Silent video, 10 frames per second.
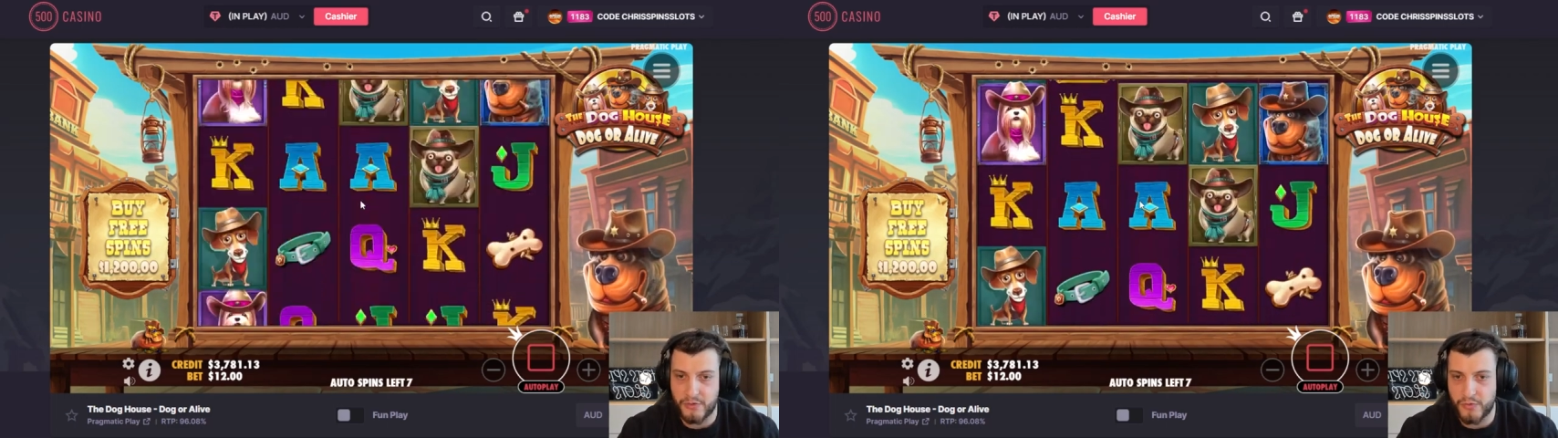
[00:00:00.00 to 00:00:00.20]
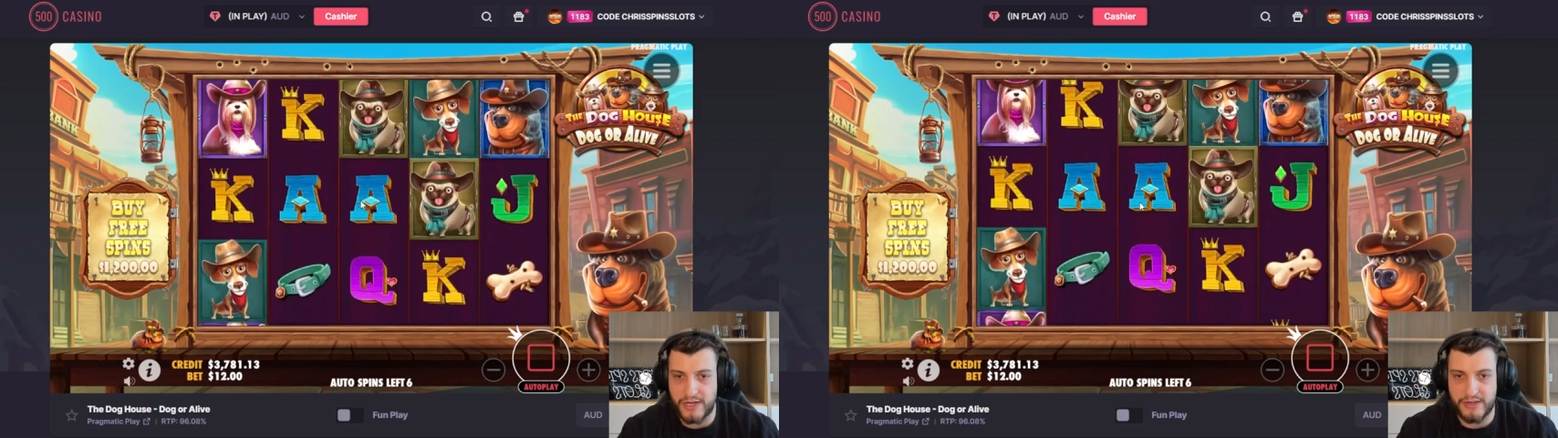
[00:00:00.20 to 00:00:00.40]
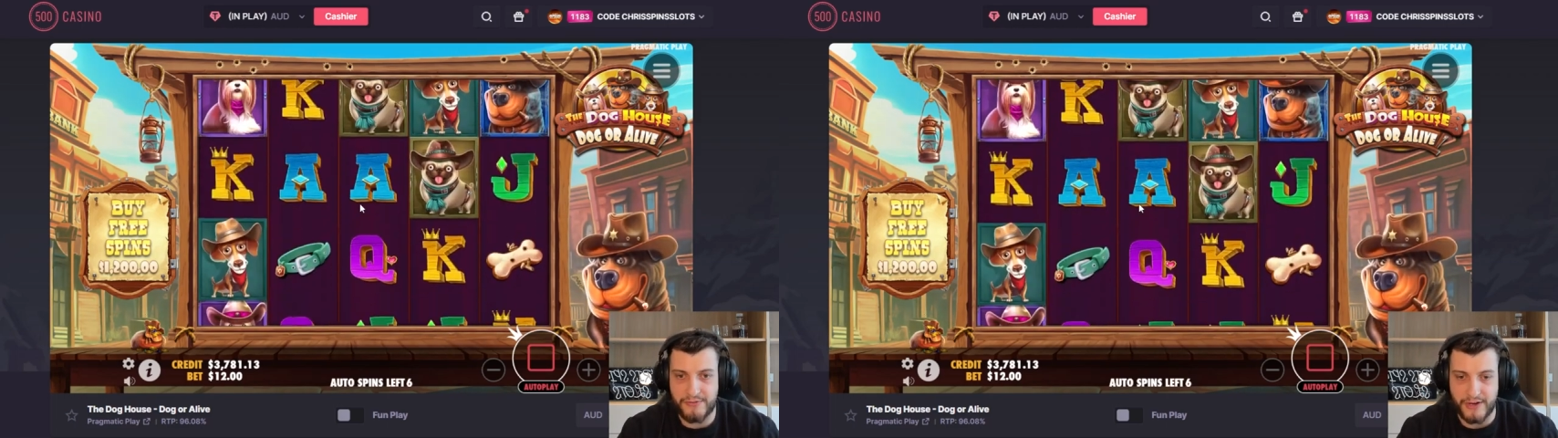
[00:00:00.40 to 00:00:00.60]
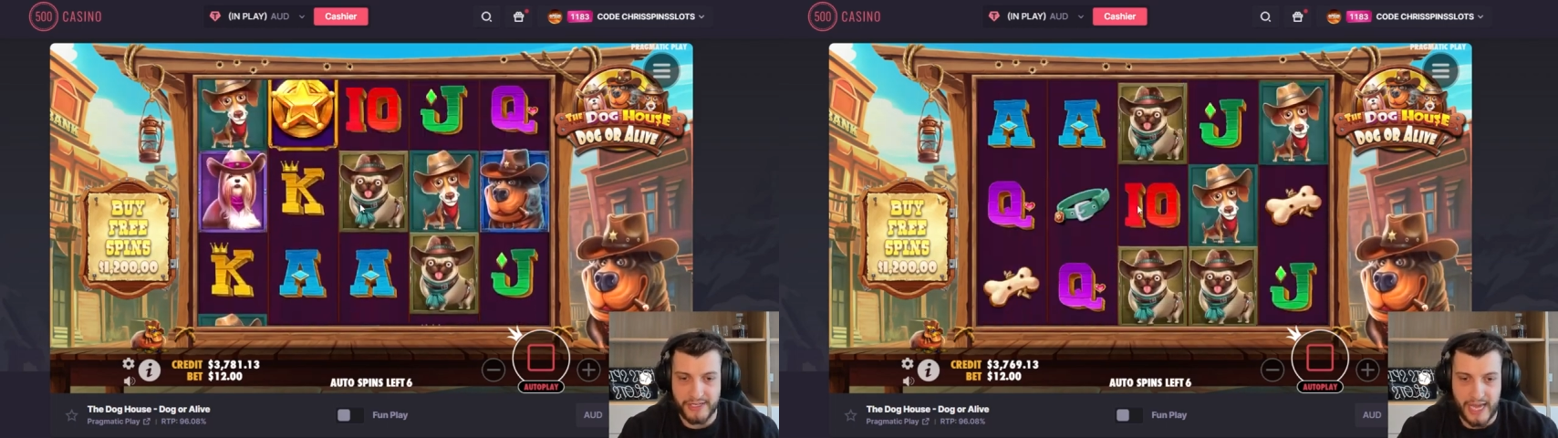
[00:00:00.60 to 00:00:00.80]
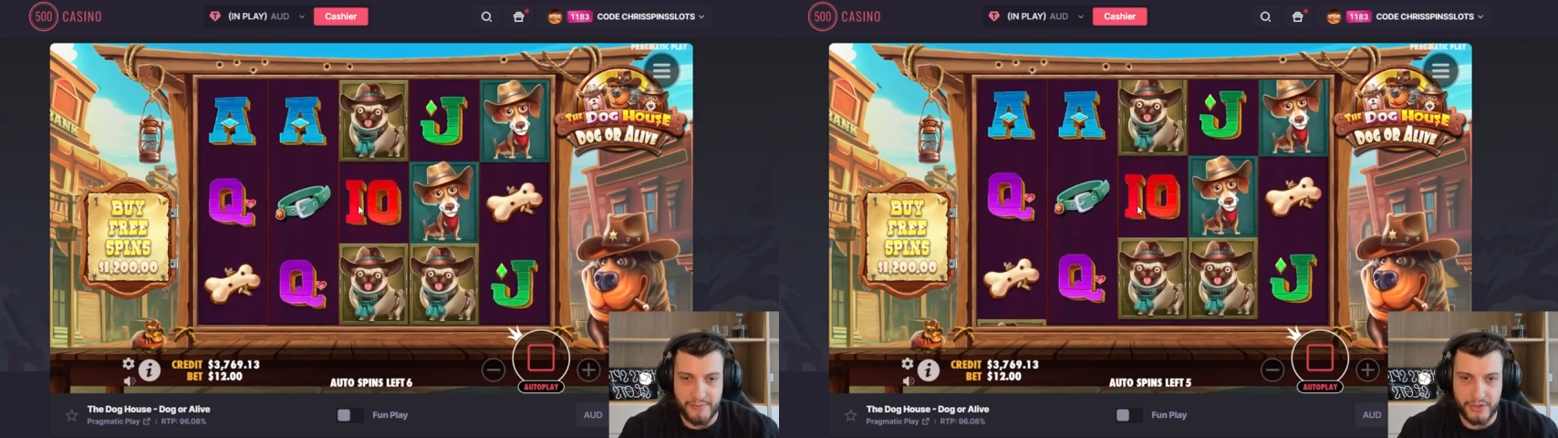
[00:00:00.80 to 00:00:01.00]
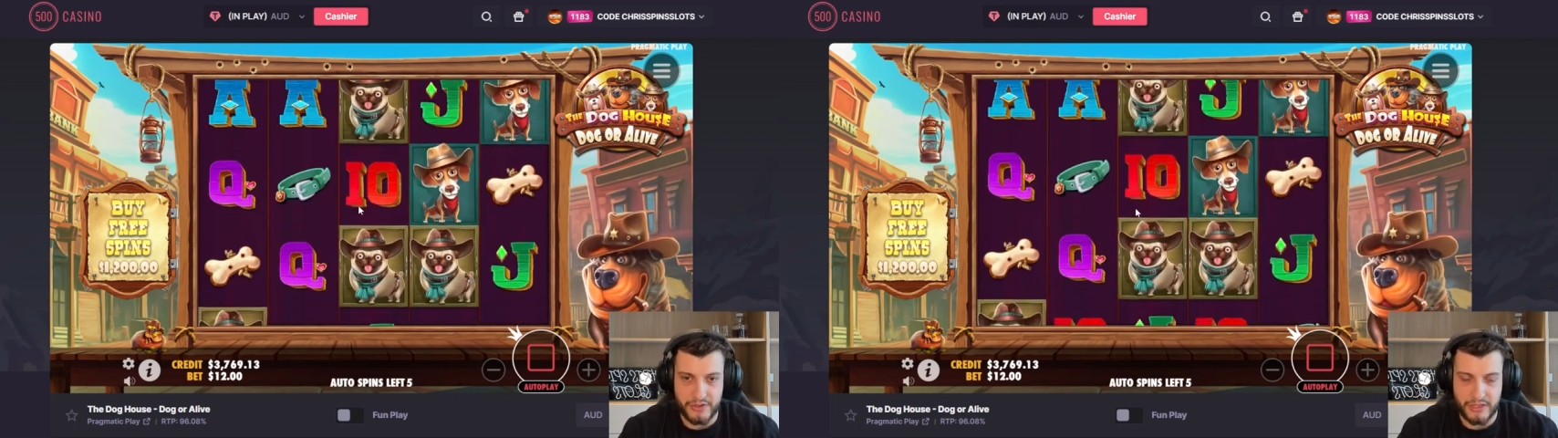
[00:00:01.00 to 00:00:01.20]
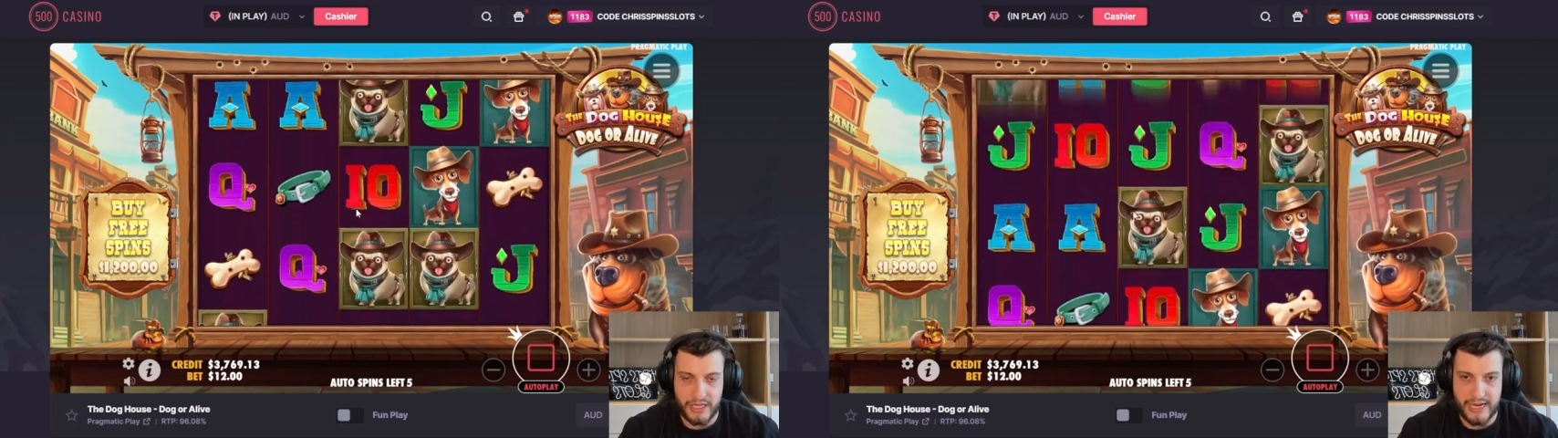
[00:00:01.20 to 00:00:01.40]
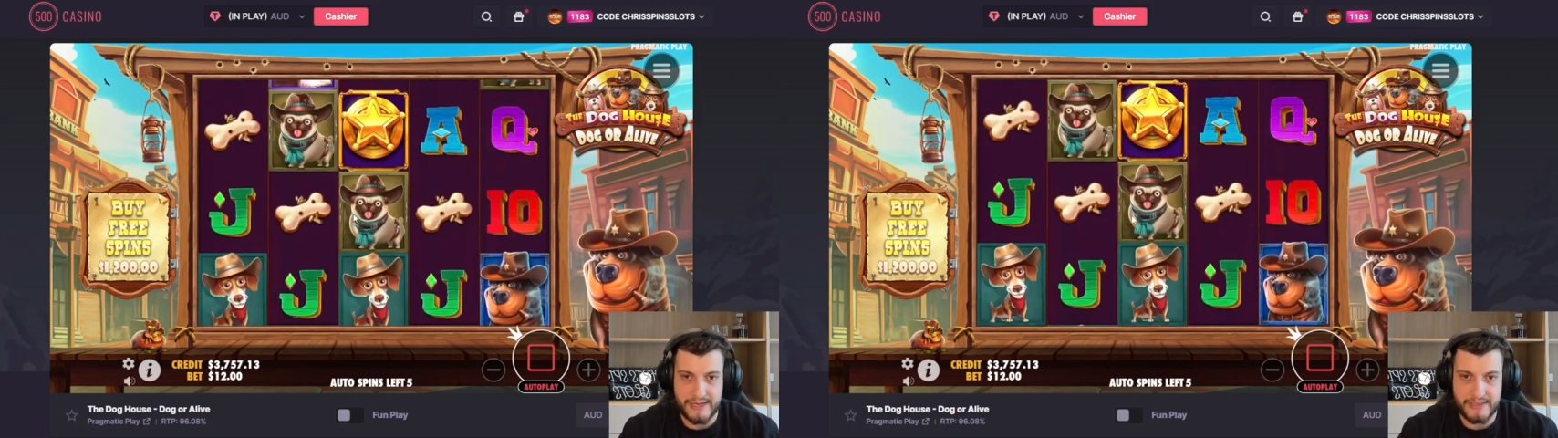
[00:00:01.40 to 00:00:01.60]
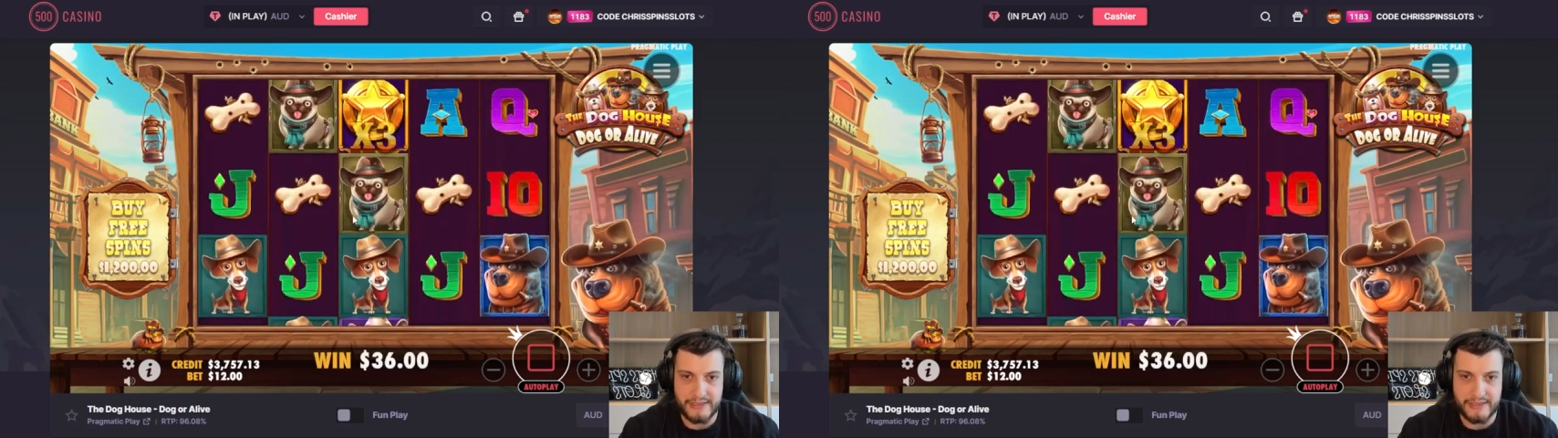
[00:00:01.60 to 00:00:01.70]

really fun game. Not going to lie.